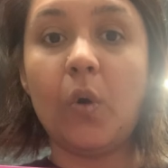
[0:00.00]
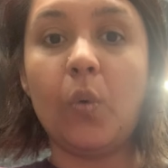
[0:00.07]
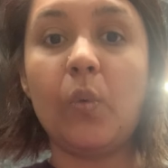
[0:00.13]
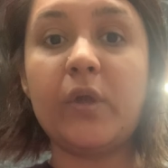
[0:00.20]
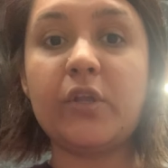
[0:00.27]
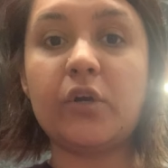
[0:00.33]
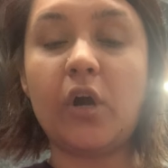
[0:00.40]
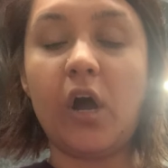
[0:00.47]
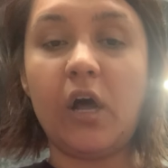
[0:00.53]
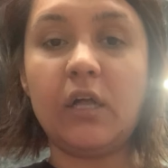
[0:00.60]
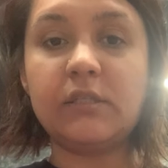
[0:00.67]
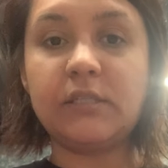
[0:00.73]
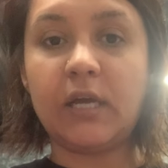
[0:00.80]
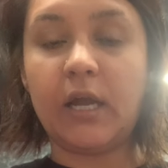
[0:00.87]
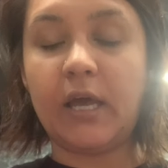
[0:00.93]
When you're
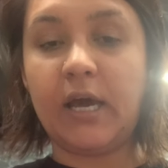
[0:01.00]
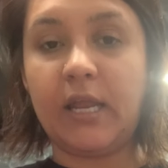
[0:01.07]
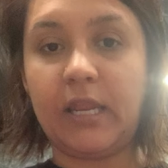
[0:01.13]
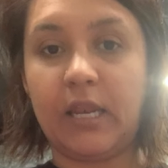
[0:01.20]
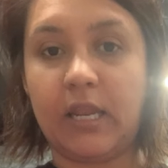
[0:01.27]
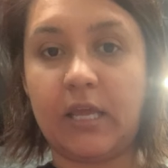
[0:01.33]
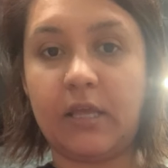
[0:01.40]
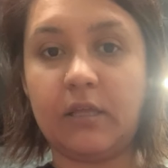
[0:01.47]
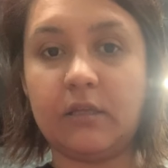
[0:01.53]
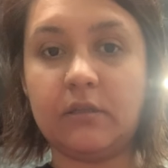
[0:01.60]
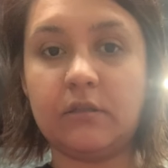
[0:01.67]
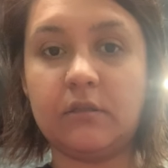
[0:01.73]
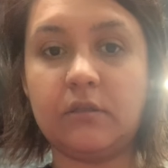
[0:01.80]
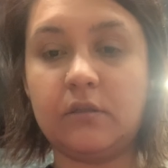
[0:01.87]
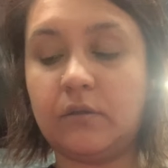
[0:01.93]
all done cutting it,
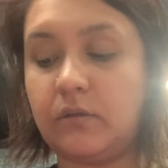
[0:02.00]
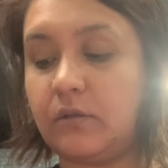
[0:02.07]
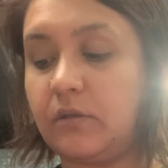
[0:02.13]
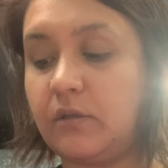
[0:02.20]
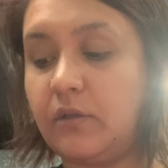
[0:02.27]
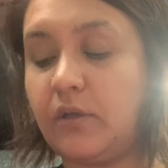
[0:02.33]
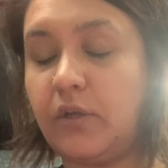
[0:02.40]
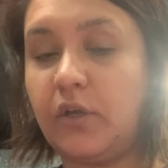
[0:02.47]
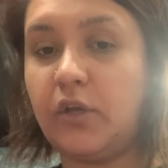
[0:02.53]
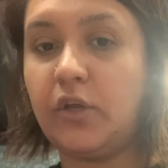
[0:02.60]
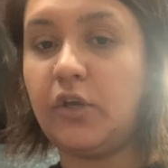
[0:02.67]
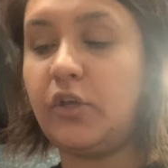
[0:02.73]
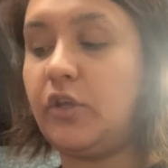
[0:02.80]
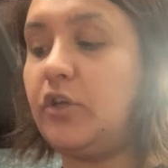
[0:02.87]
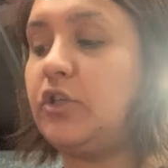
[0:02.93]

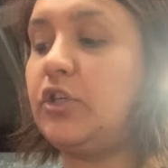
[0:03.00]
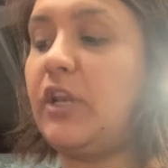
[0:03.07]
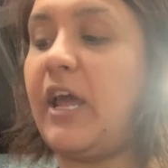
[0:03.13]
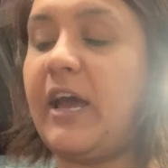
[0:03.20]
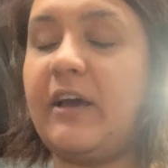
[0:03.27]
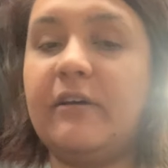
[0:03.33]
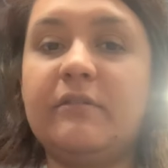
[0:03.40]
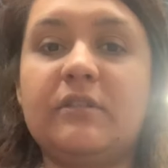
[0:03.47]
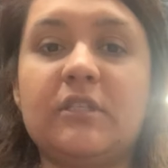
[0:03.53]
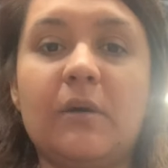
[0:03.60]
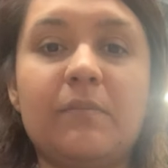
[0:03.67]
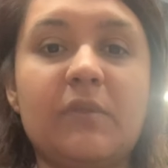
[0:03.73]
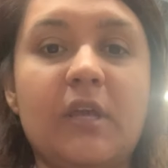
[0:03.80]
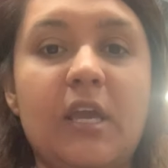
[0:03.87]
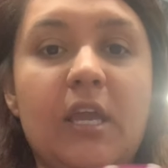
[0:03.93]
you should have
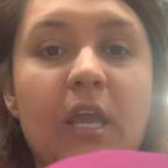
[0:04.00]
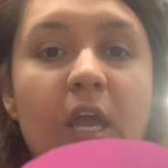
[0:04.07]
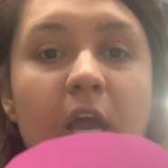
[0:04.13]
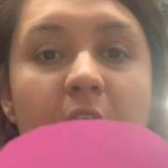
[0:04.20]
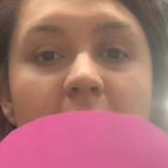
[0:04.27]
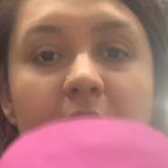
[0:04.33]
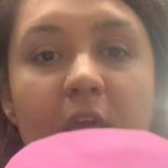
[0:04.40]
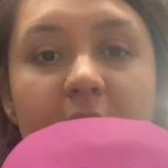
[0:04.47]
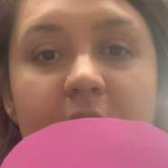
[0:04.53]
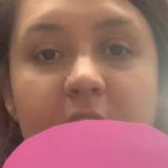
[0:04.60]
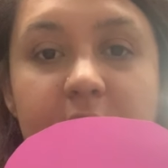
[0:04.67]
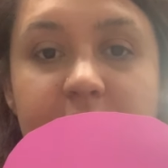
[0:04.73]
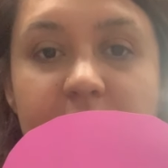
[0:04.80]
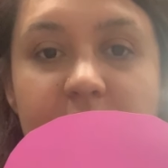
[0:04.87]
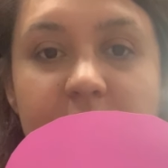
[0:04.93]
something like
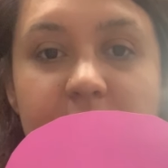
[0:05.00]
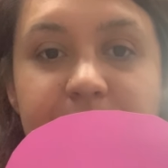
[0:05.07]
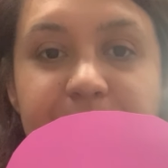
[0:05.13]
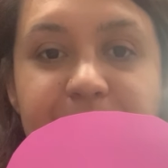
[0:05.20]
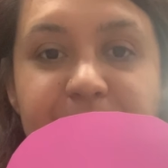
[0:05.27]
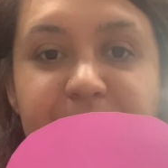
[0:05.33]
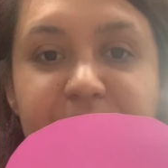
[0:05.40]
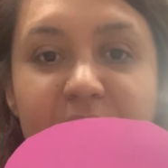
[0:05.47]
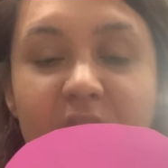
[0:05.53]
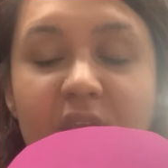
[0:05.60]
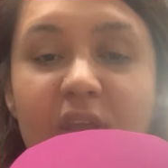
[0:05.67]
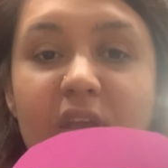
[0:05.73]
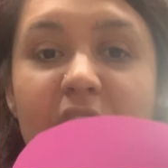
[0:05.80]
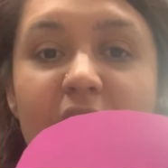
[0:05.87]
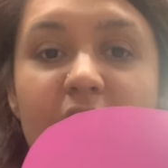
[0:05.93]
this.
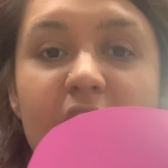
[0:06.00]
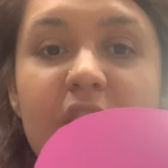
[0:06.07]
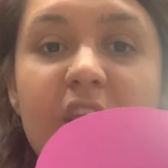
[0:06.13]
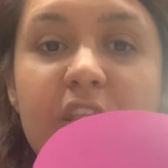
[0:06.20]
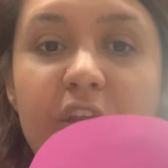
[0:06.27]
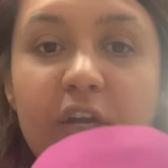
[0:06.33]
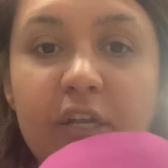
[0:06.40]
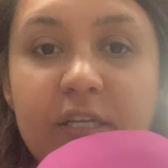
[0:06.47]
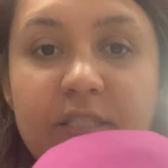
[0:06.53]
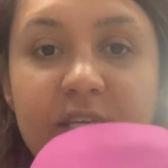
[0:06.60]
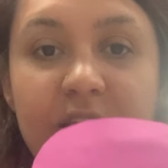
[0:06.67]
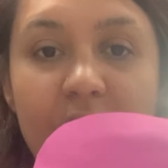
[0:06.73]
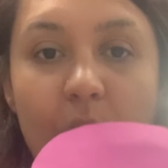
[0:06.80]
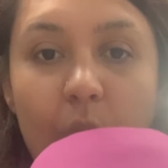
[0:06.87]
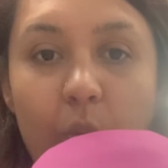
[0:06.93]
Then you're gonna
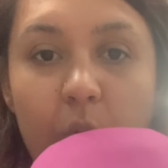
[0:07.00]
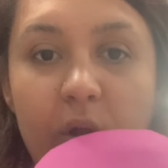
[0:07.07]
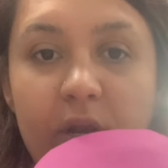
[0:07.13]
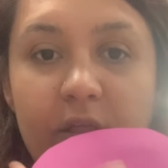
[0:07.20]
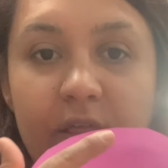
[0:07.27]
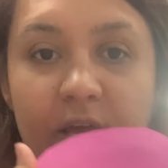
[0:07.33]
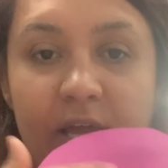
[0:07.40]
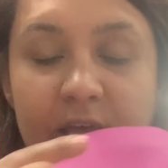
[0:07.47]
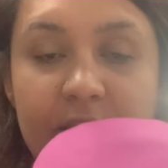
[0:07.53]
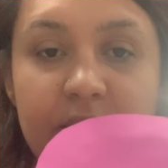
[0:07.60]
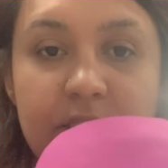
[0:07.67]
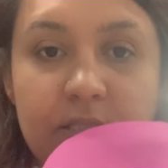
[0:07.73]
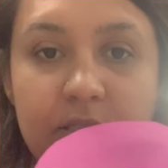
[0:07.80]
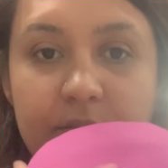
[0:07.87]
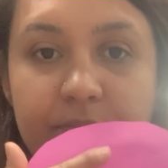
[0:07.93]
take one of the
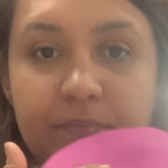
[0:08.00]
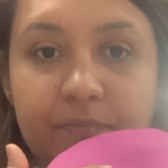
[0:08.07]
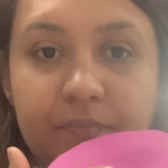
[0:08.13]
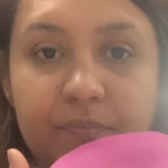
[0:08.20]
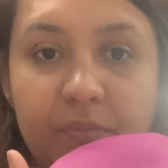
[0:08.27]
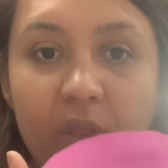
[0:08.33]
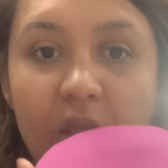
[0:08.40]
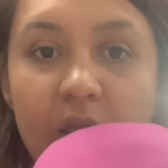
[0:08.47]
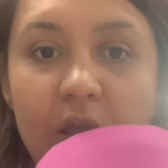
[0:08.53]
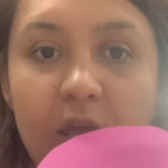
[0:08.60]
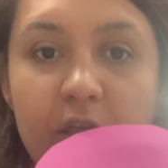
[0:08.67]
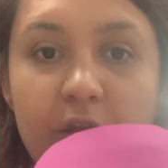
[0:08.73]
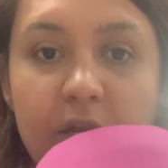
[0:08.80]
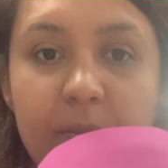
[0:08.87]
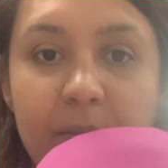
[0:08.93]
ends and
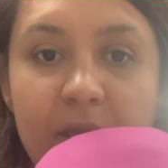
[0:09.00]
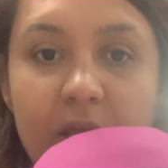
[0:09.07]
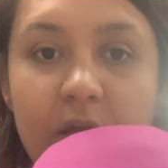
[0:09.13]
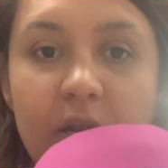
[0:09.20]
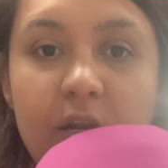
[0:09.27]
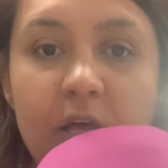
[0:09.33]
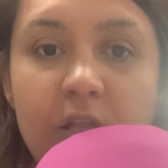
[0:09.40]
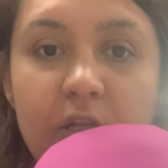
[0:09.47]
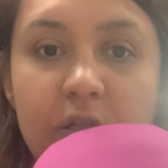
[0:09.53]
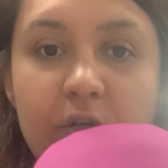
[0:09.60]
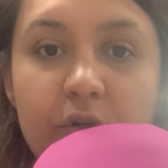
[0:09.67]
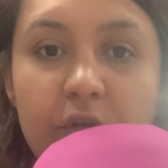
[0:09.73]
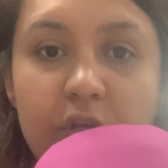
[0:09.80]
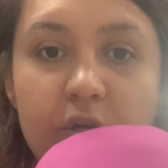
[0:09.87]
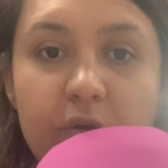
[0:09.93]
you're gonna make another
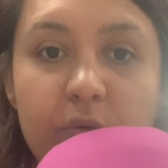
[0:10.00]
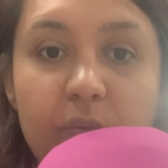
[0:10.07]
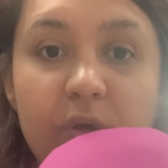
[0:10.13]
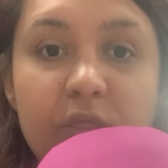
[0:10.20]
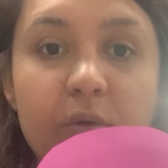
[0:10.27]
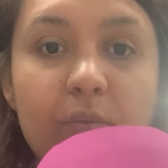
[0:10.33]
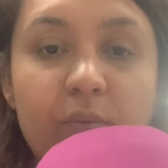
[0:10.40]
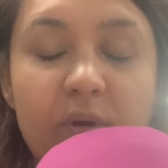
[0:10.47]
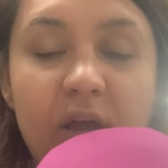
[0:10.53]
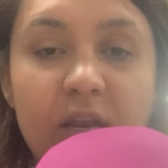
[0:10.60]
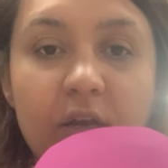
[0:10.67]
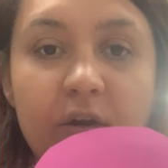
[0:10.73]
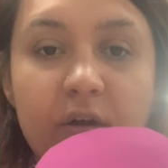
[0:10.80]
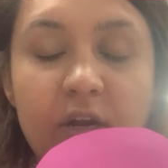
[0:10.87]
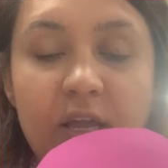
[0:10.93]
little U with the
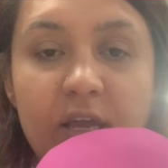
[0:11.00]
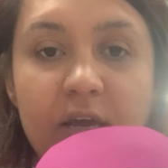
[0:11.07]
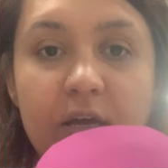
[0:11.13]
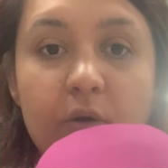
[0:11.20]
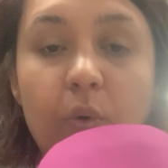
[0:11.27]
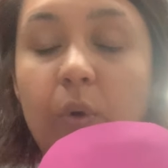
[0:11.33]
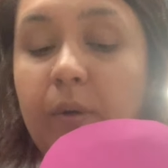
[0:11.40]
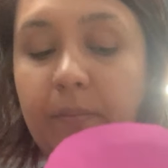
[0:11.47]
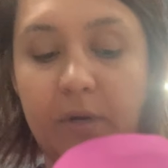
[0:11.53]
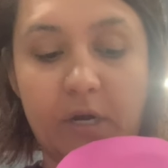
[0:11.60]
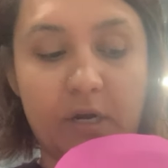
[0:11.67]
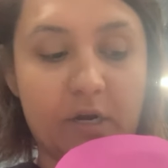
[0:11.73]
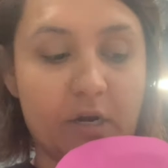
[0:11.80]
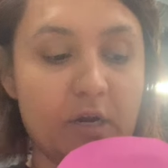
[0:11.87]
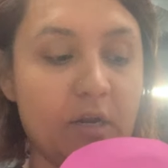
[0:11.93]
red crayon or
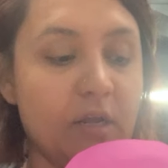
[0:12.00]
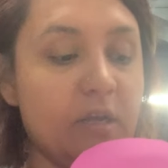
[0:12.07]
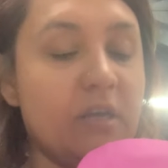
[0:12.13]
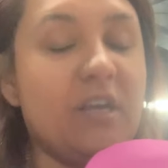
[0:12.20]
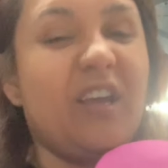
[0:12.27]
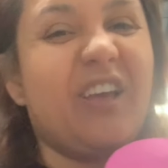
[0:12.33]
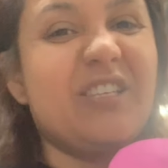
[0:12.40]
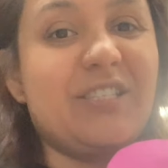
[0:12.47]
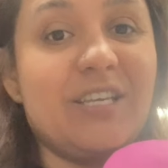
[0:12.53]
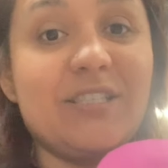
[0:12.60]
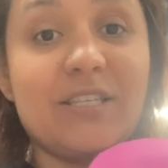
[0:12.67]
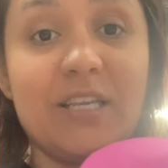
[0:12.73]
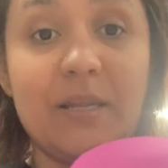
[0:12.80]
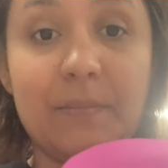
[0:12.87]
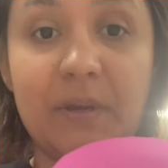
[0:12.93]
marker because it's
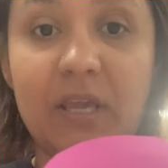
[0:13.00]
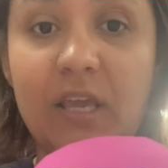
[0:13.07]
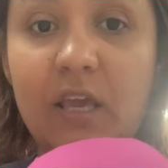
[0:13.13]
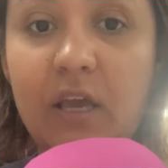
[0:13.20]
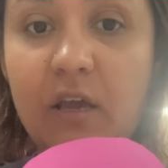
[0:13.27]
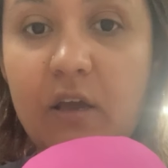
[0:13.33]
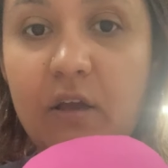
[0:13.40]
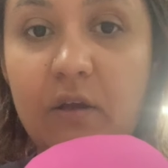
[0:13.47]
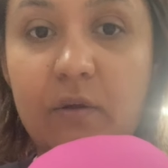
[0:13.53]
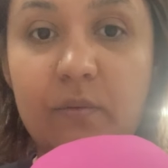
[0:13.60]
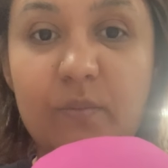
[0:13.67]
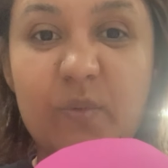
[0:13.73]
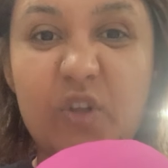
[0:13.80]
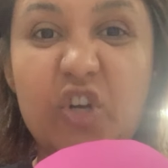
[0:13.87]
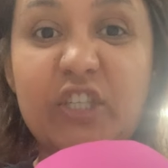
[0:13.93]
gonna be
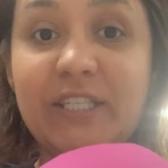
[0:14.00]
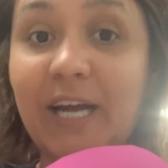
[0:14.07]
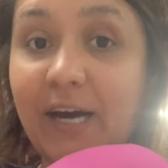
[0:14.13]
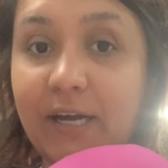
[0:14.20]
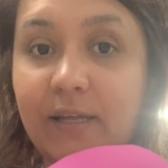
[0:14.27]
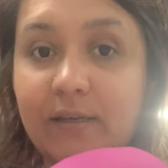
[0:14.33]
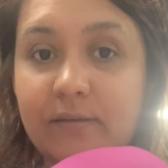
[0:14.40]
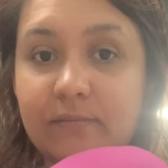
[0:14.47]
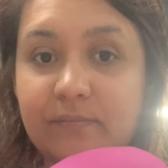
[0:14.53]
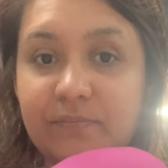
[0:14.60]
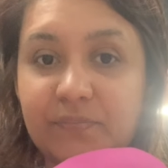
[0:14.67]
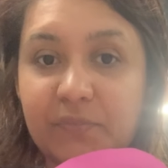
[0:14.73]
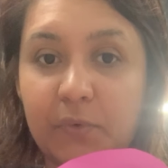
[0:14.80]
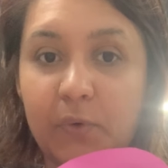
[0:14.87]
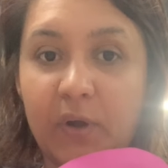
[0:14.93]
your tongue,
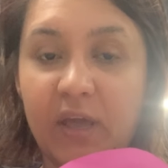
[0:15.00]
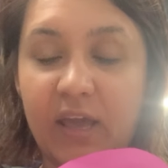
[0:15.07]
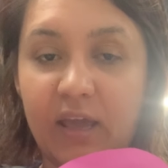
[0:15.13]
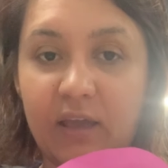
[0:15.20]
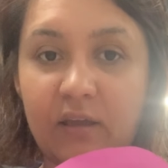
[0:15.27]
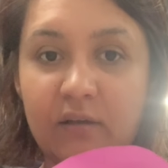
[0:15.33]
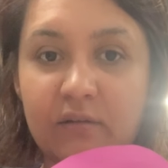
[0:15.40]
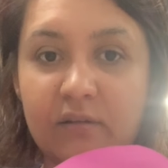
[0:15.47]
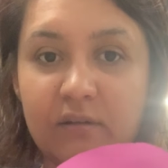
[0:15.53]
okay?